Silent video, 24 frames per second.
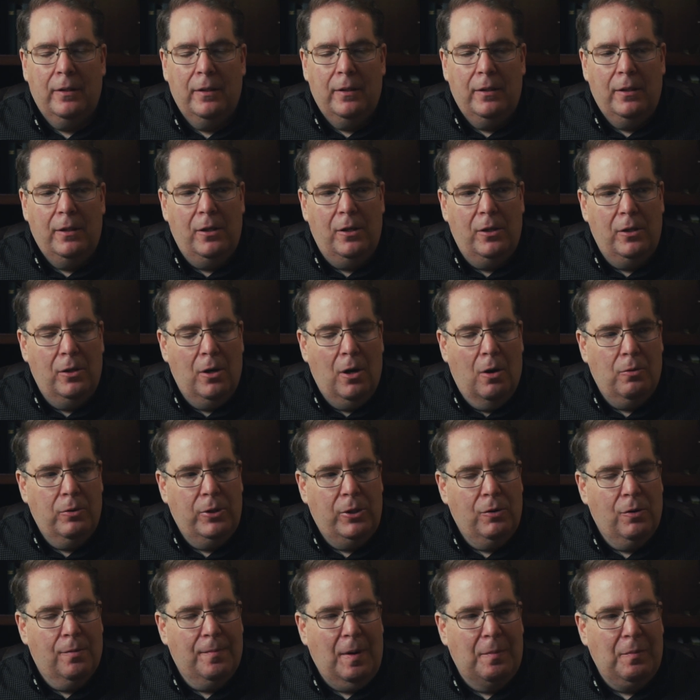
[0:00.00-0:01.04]
Do
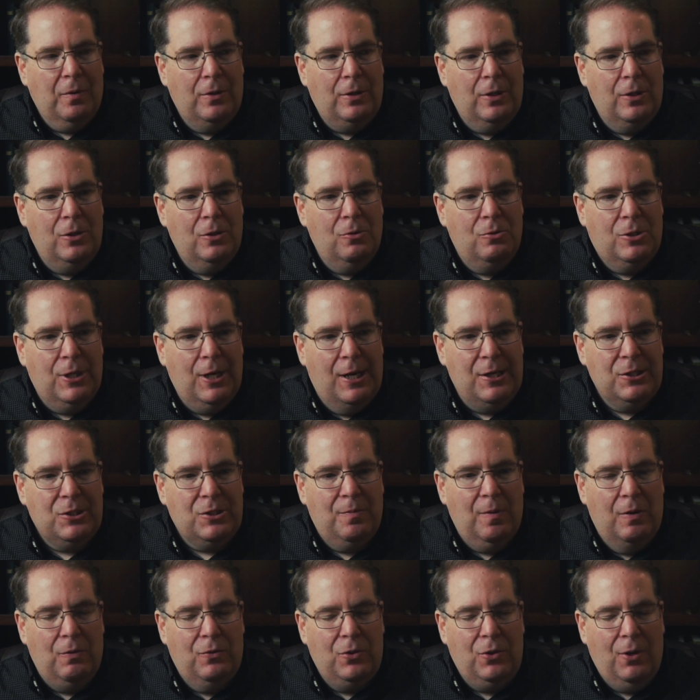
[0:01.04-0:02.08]
you remember the New
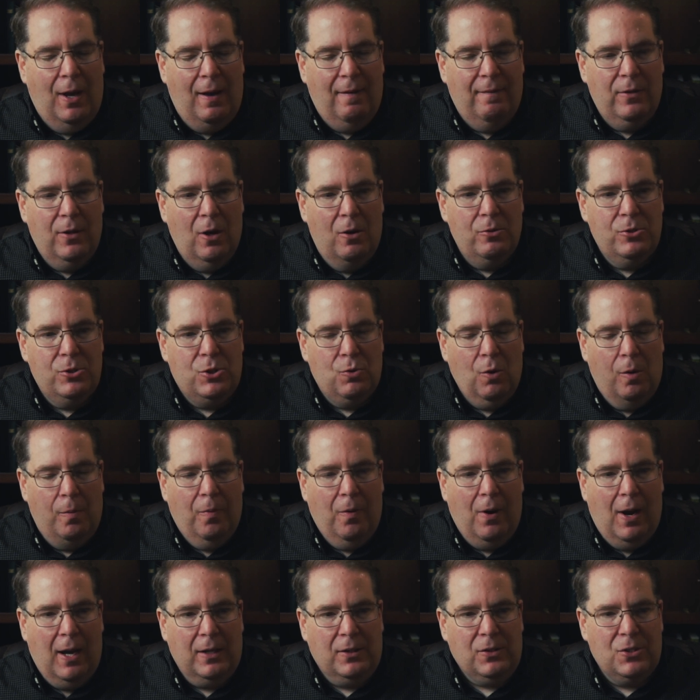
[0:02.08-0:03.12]
Testament when you have those who are
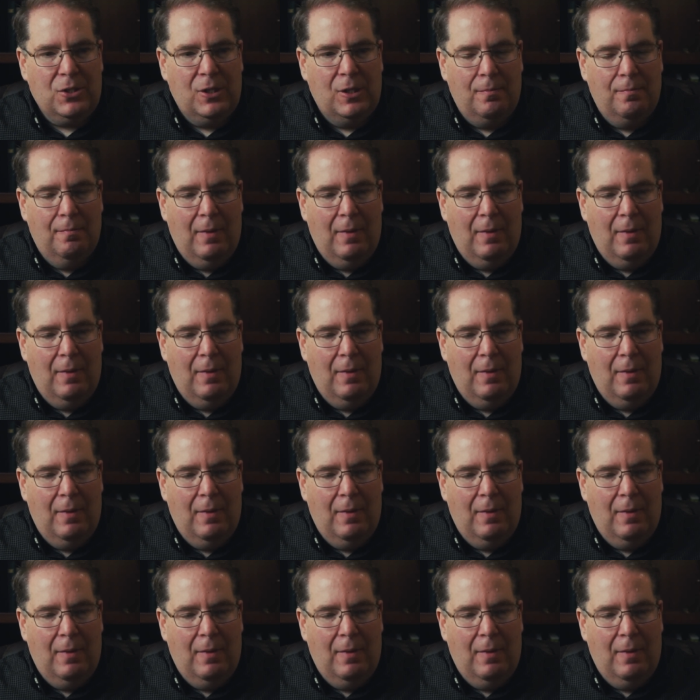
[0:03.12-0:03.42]
practicing